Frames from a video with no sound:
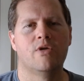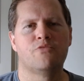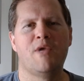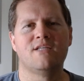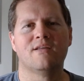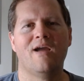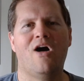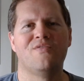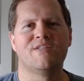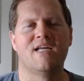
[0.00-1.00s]
which basically
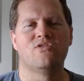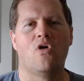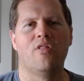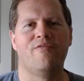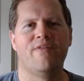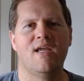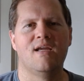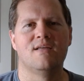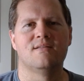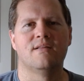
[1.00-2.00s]
offsets all the
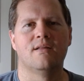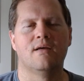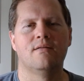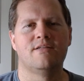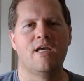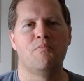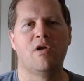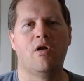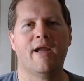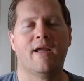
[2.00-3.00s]
fees and the tip
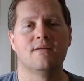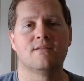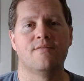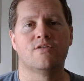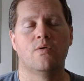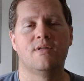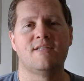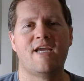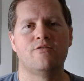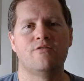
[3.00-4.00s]
and all that kind of stuff. So it saves